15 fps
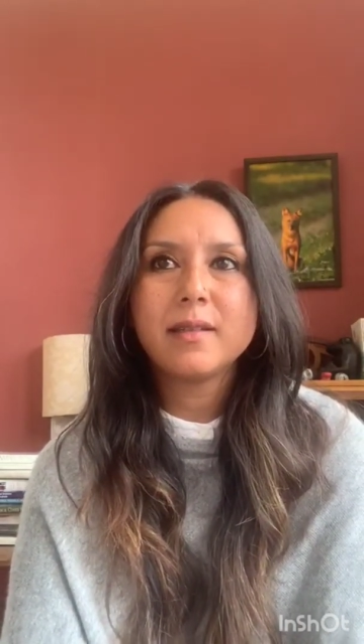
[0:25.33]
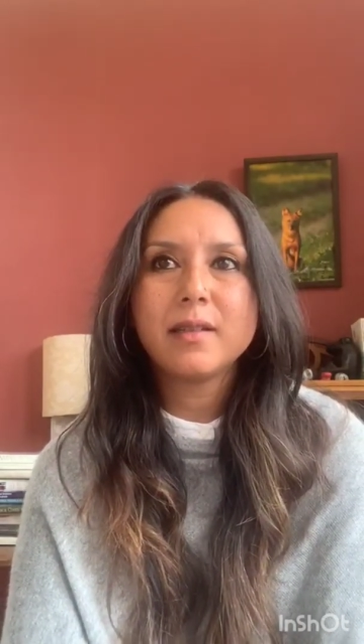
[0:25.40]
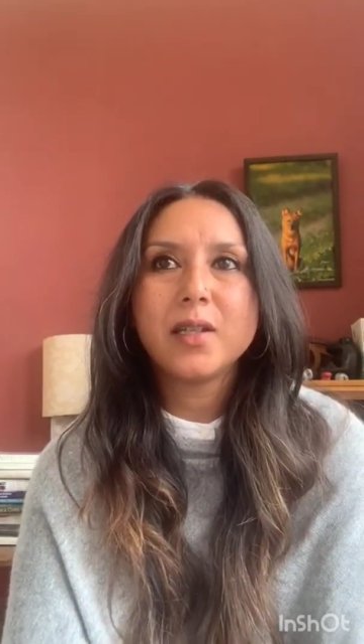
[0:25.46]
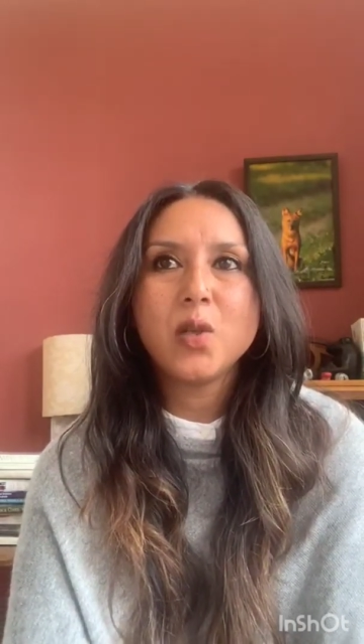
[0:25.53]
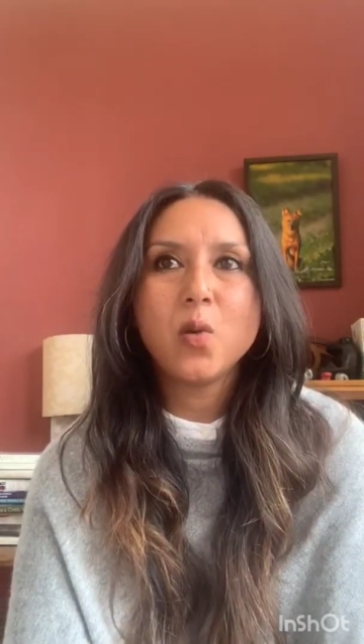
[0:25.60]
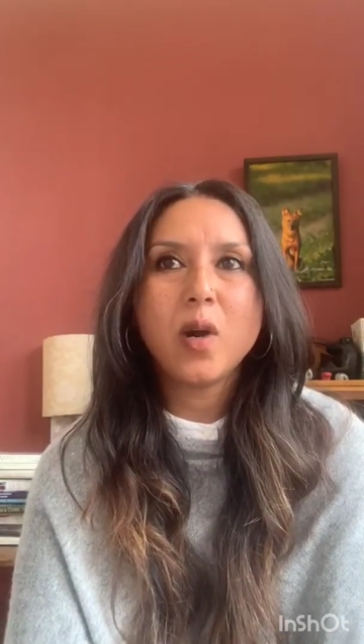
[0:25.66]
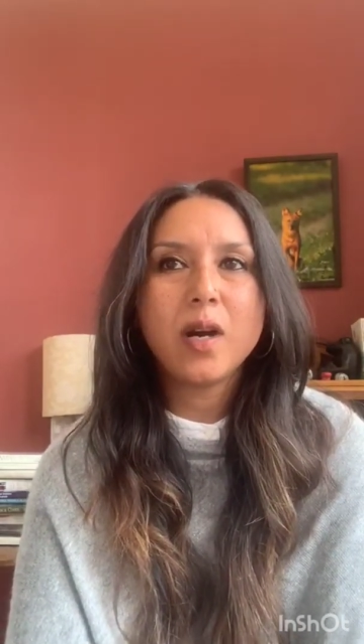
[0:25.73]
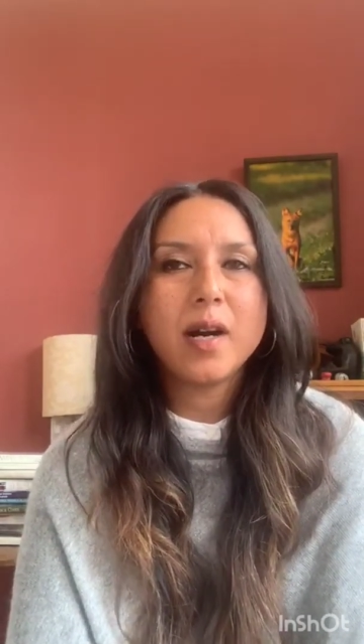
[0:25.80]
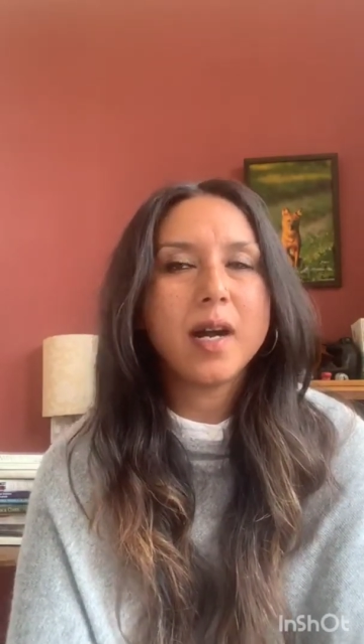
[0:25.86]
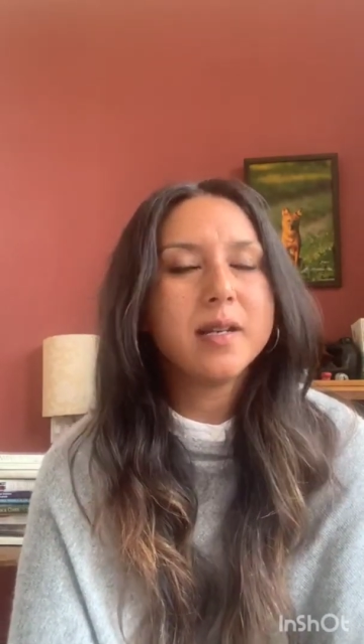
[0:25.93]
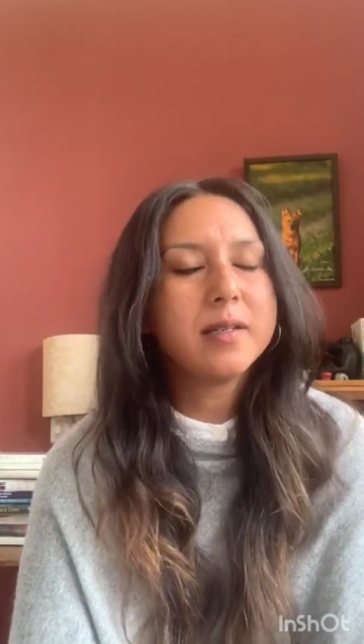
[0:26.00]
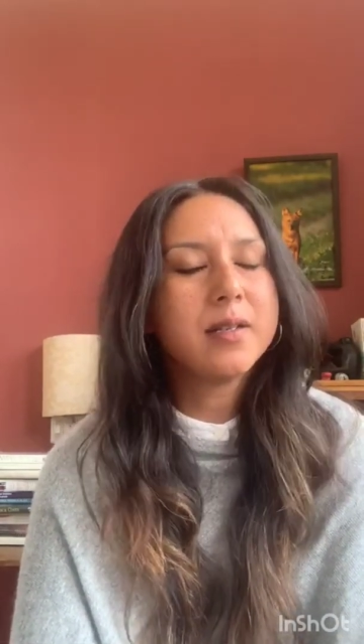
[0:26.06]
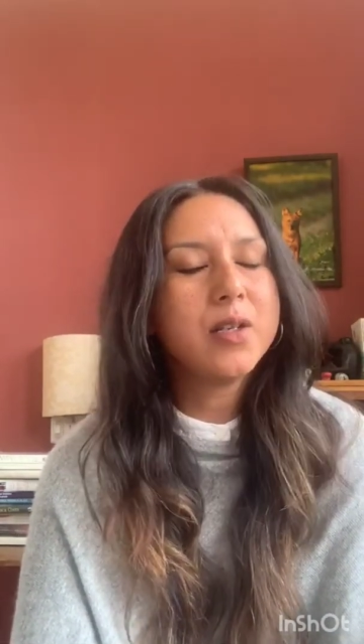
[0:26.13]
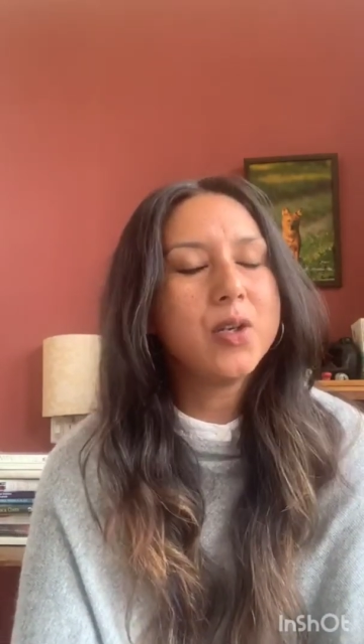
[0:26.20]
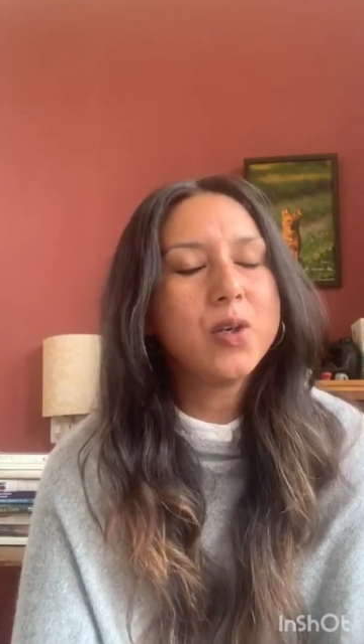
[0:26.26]
you are
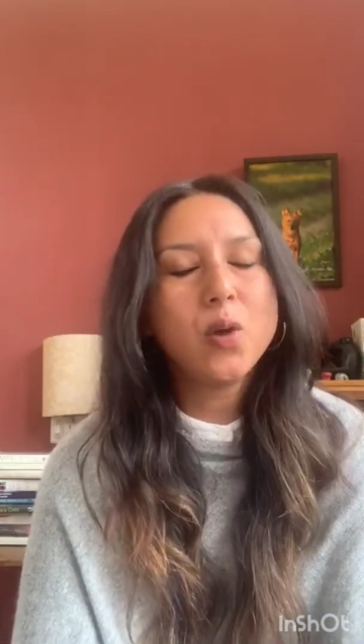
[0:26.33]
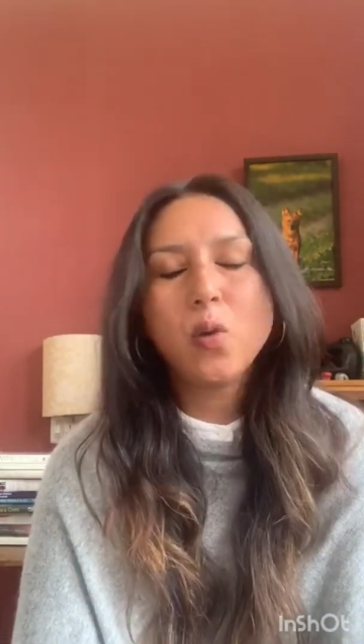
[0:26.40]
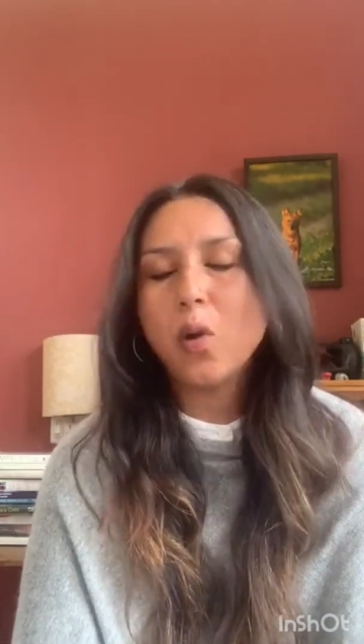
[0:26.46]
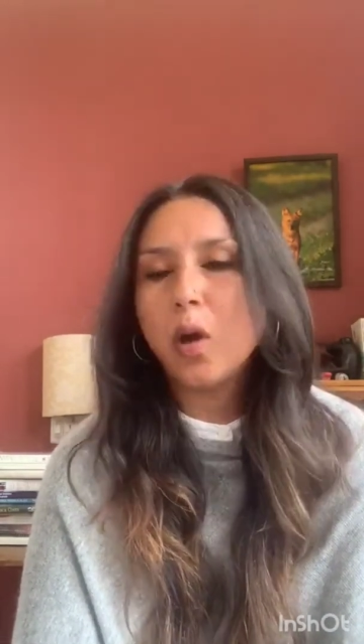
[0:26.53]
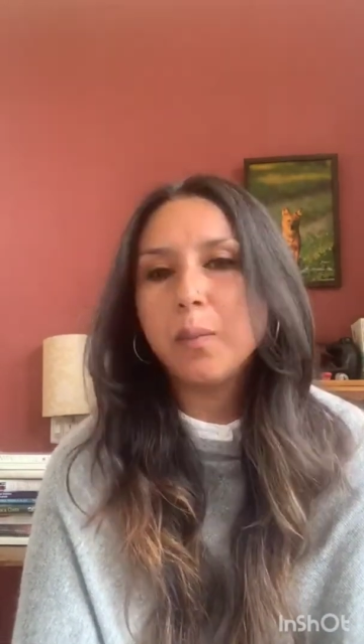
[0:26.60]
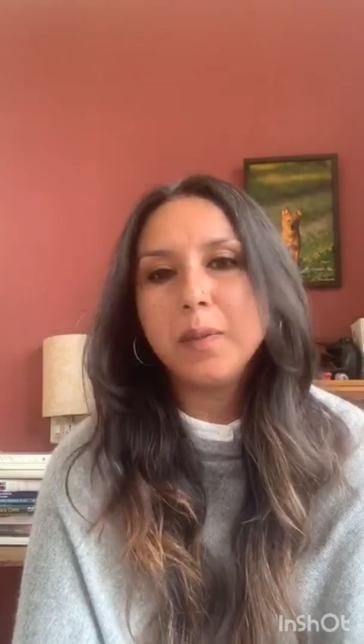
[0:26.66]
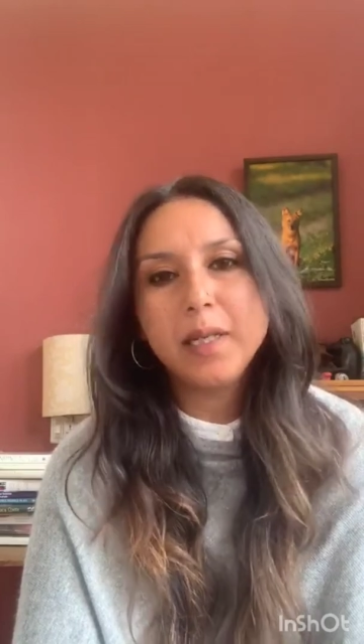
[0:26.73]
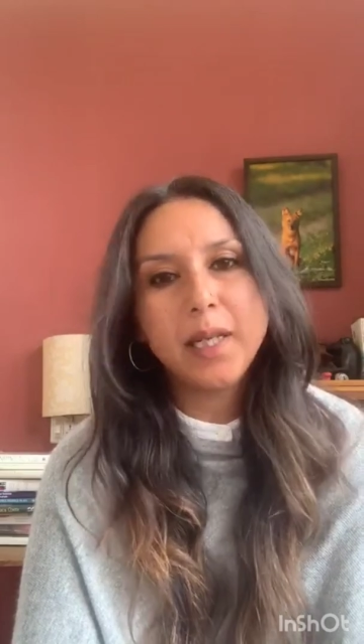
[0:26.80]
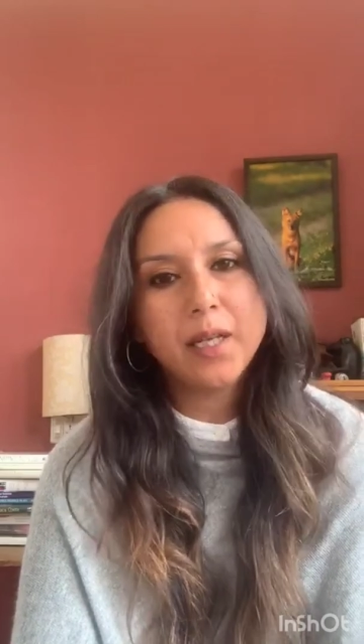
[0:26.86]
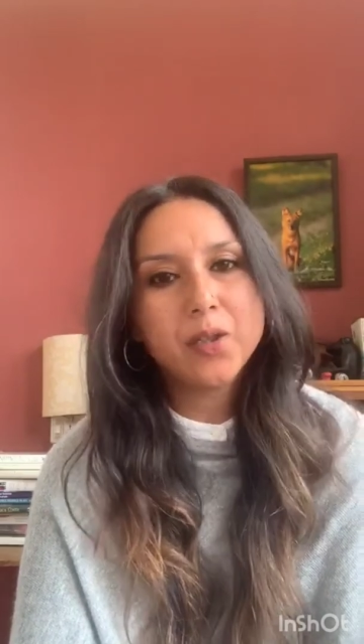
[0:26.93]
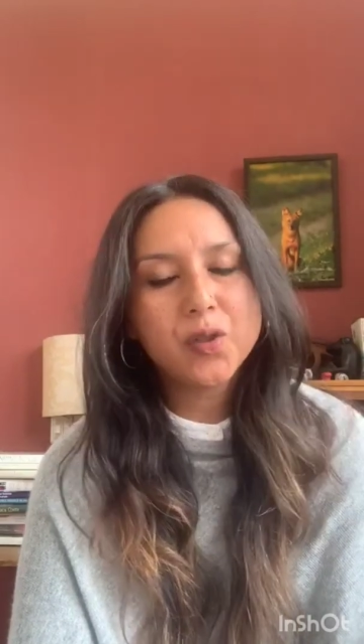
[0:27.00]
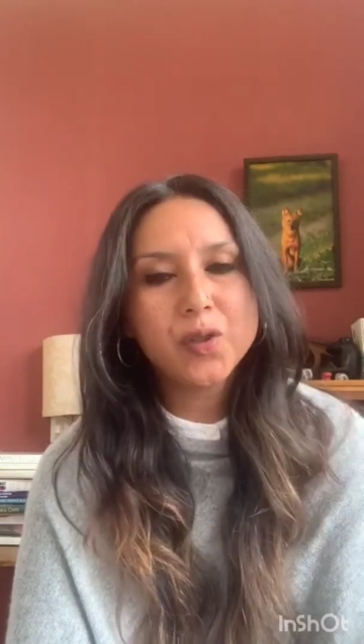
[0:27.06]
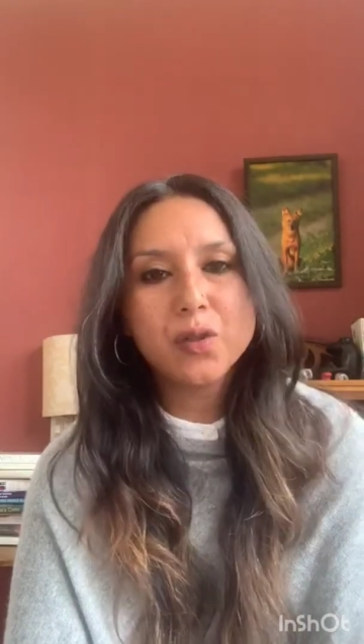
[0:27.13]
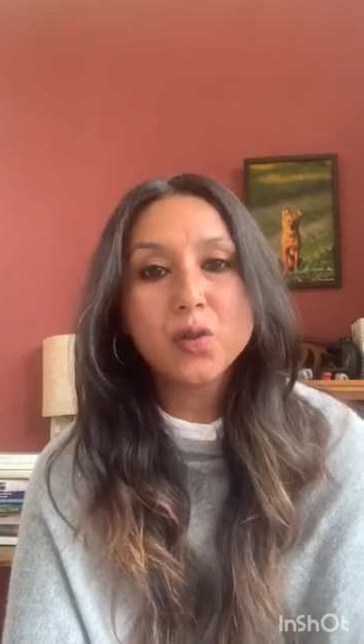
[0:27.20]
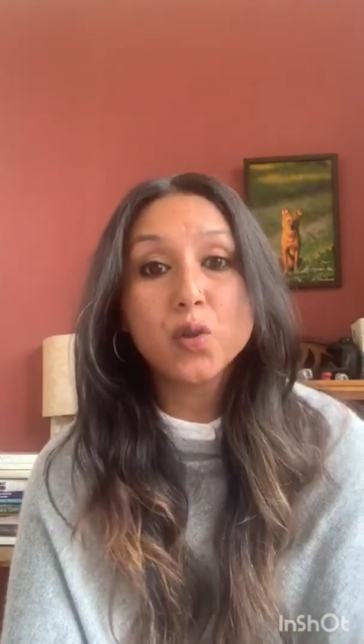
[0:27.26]
under no obligation